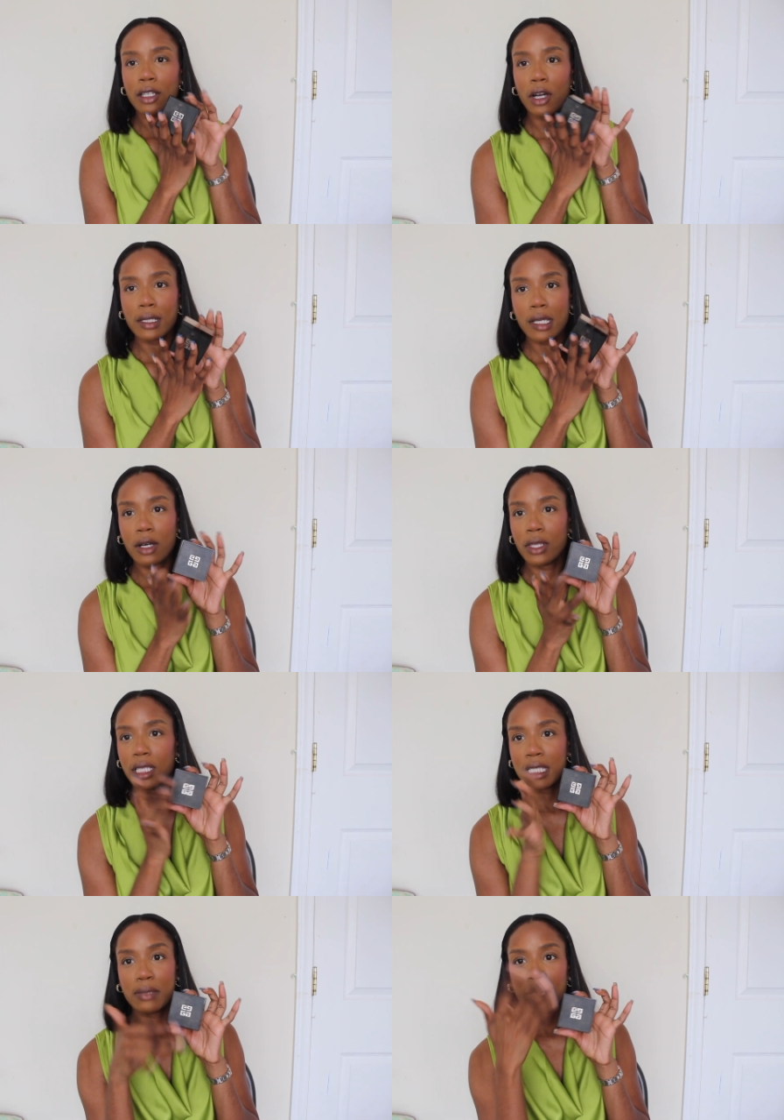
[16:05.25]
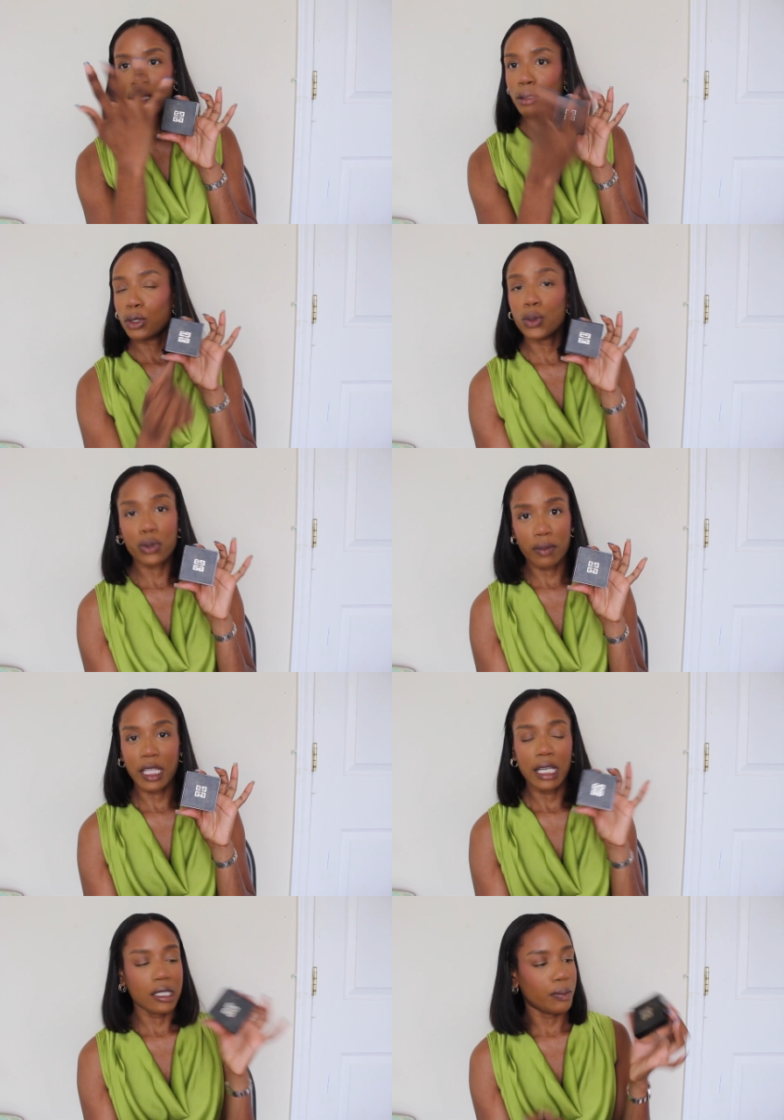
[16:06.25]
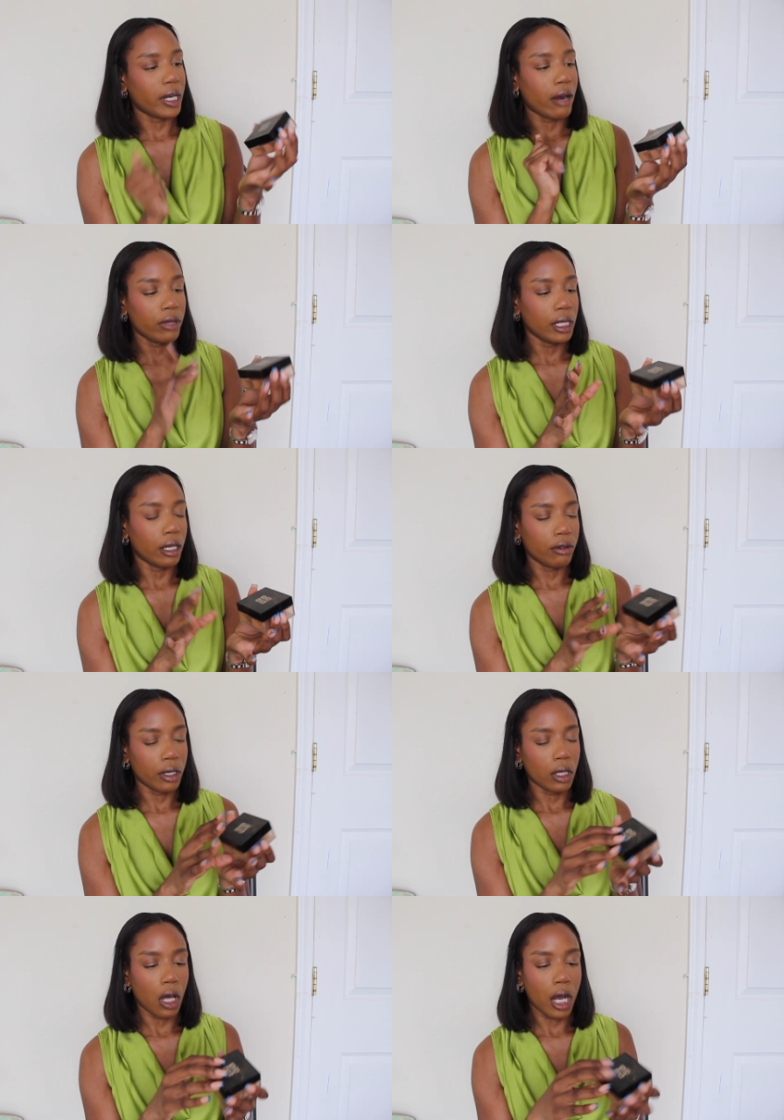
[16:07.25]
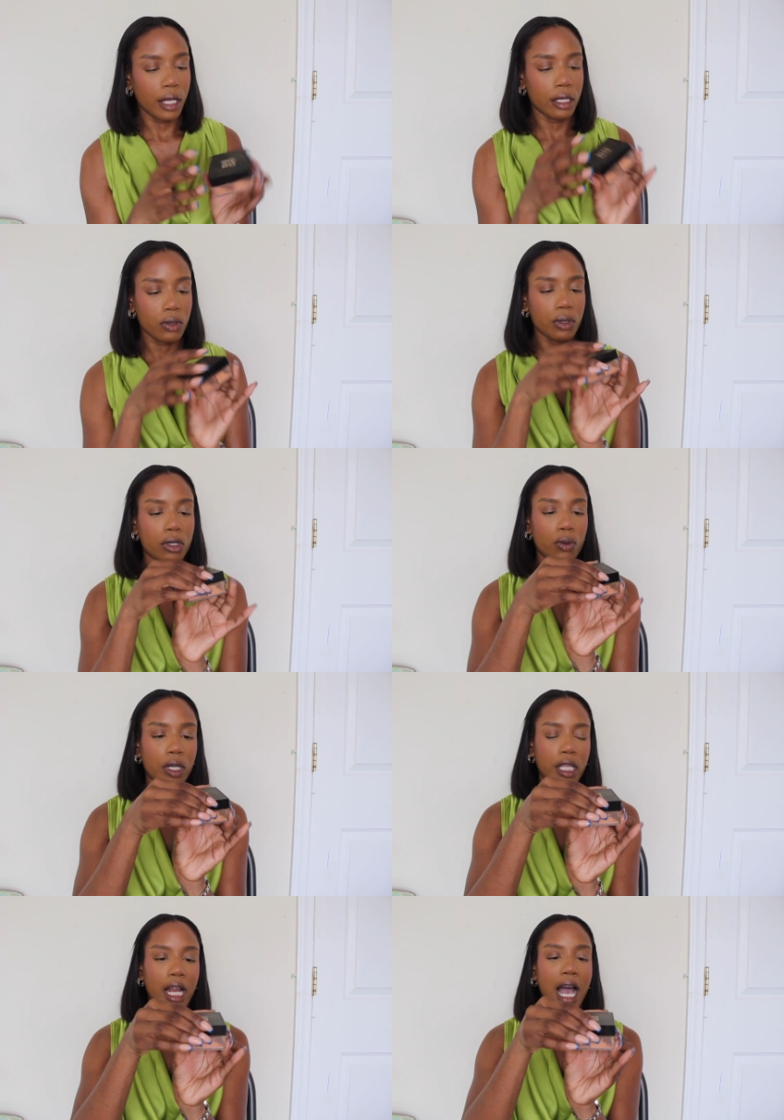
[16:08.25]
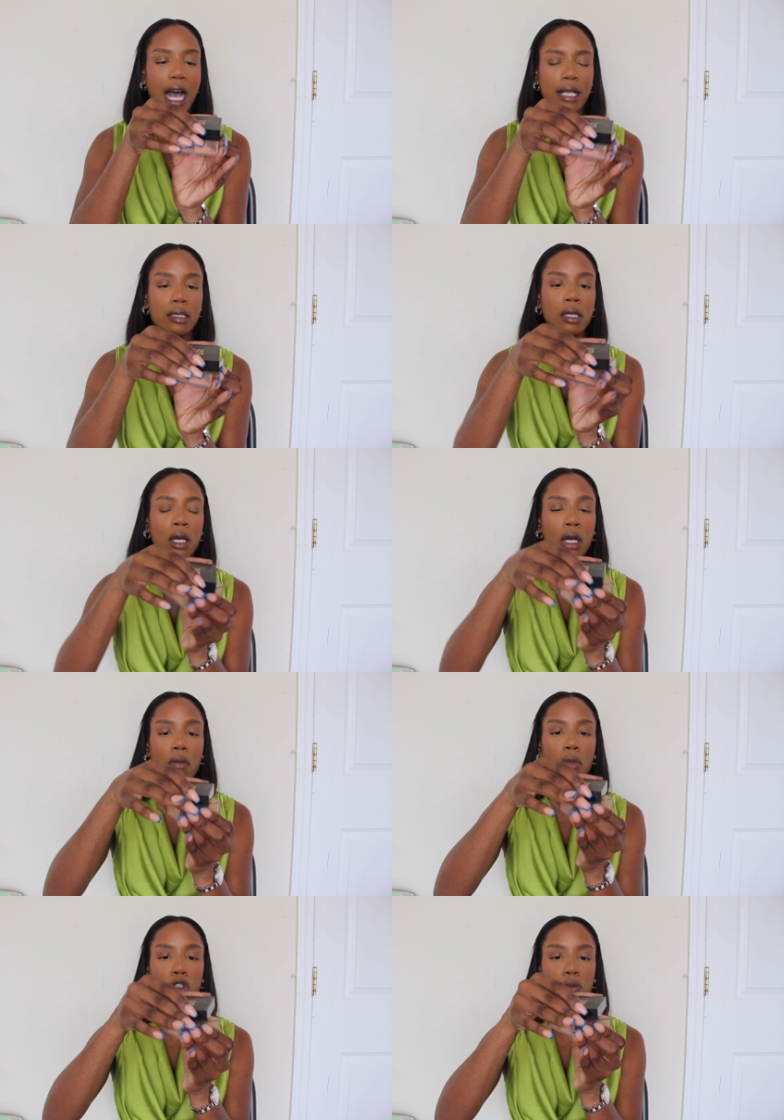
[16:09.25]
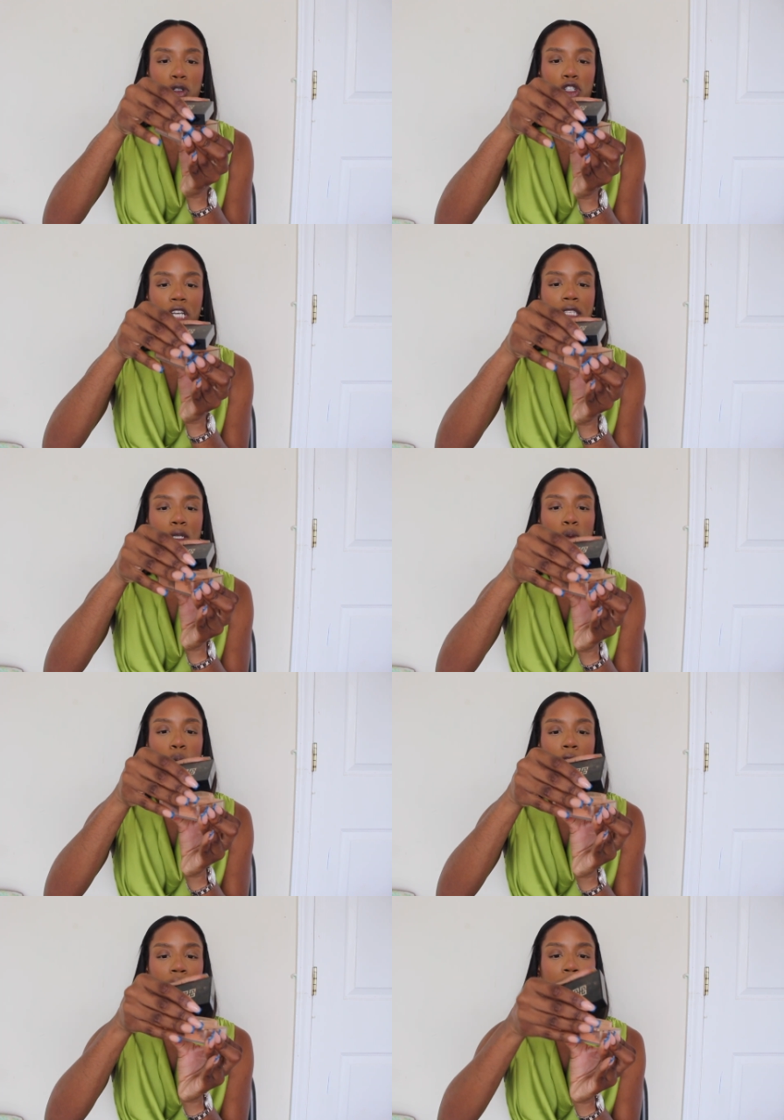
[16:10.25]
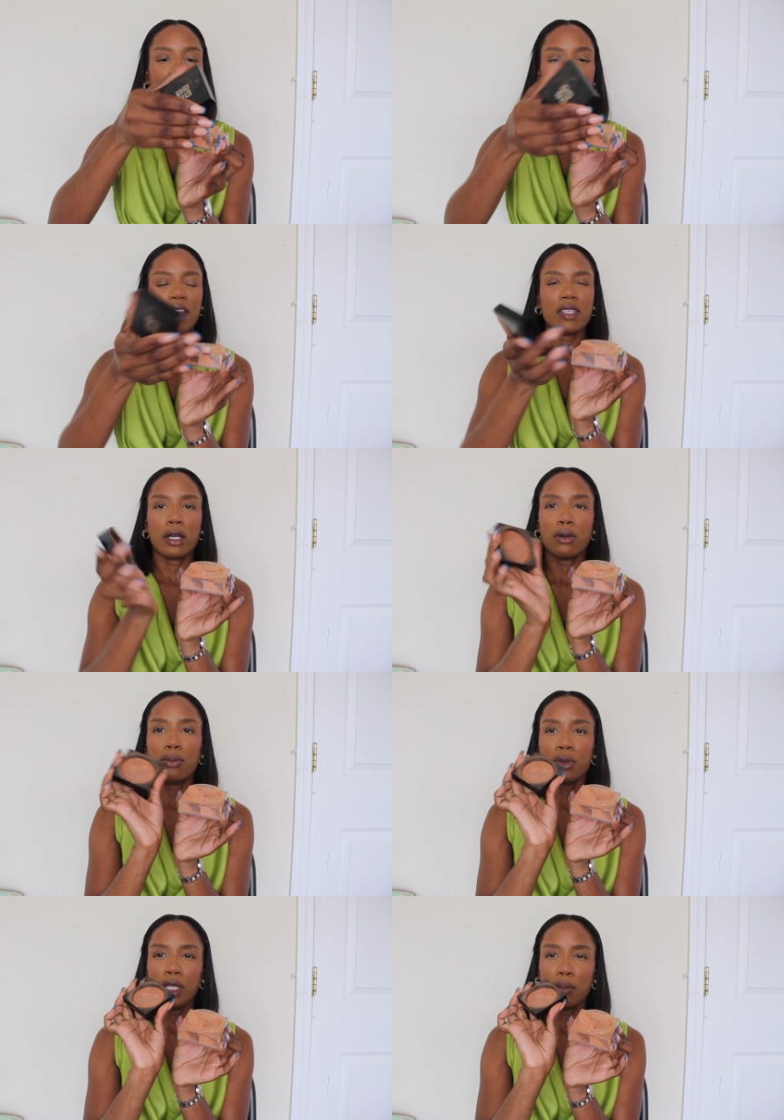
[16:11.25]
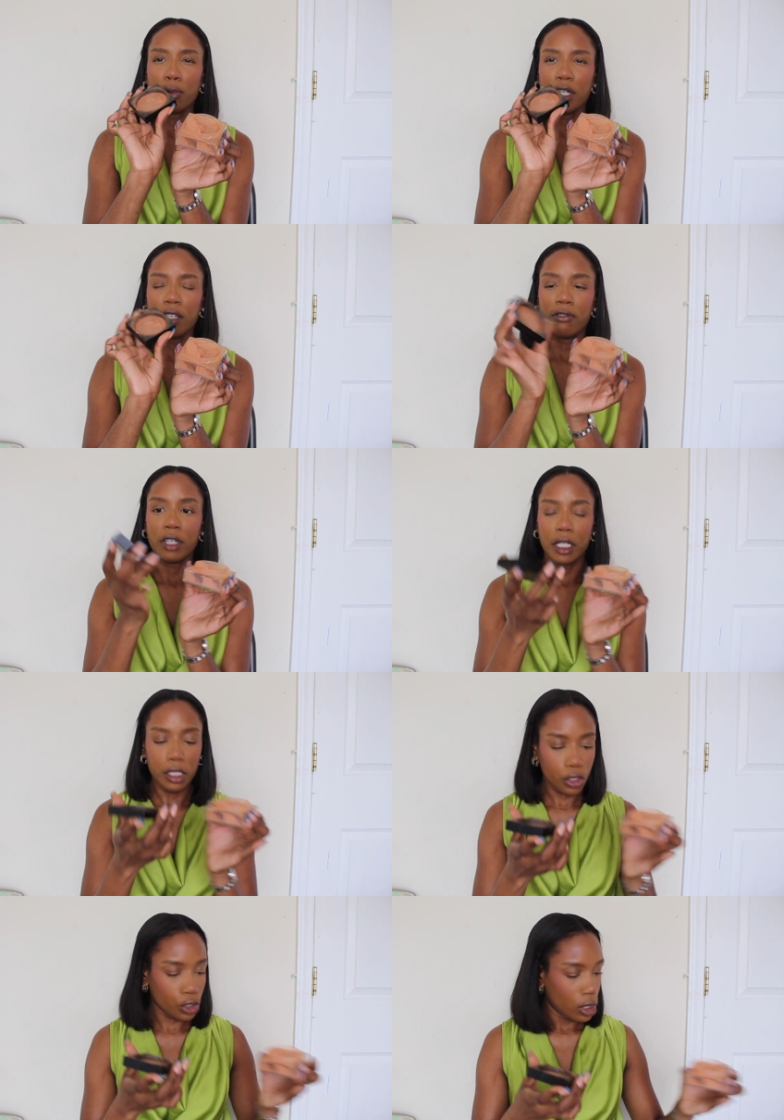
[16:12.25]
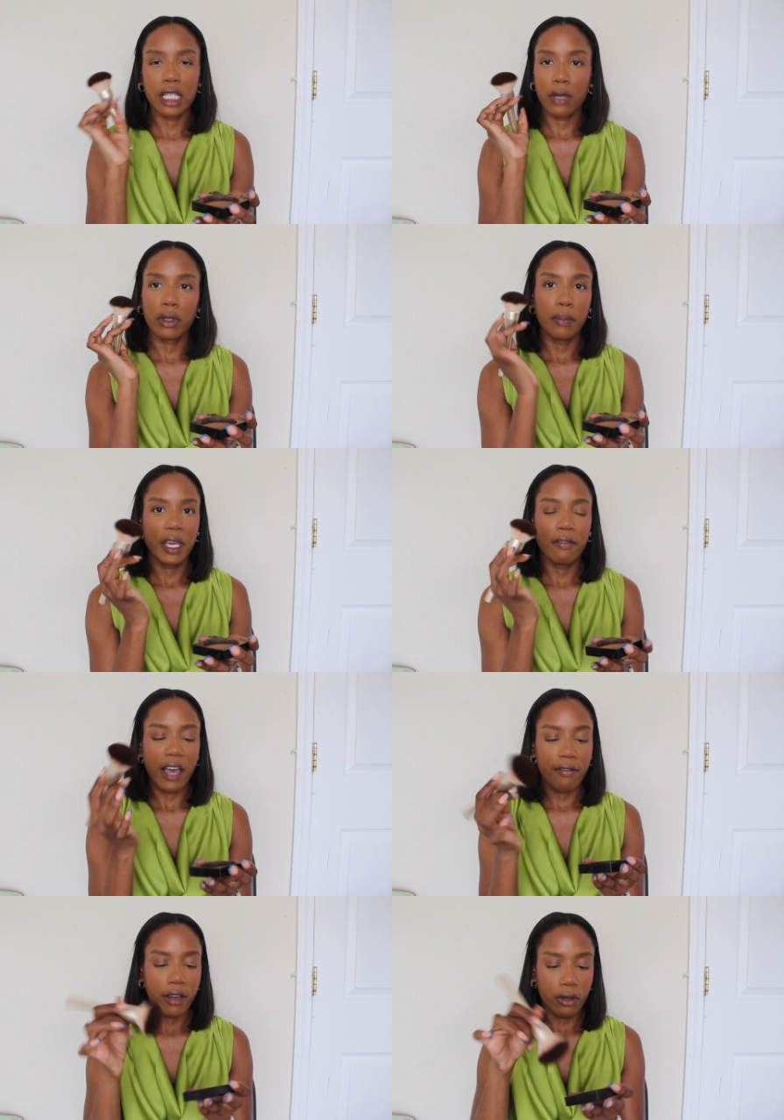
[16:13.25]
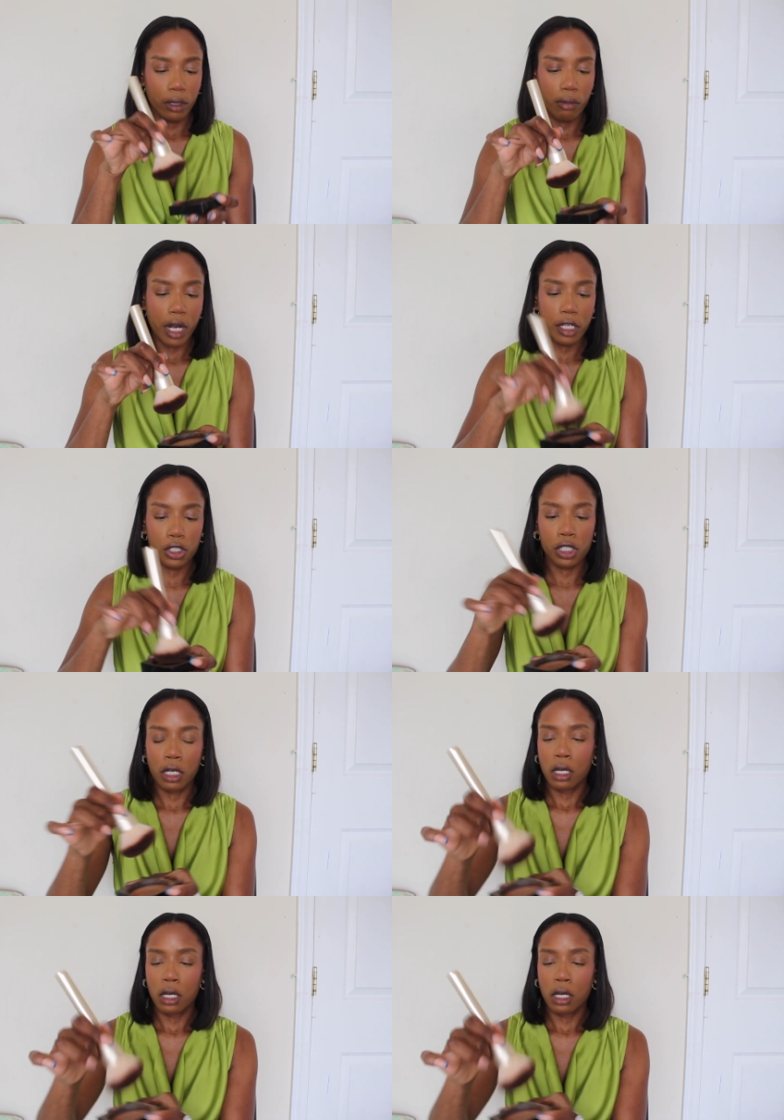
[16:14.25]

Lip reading: Y'all can tell that this has been through some things, but I really love it a lot. This one's the one that has multiple shades in one, but it gives like a really pretty finish. Take that with a big fat feathery brush.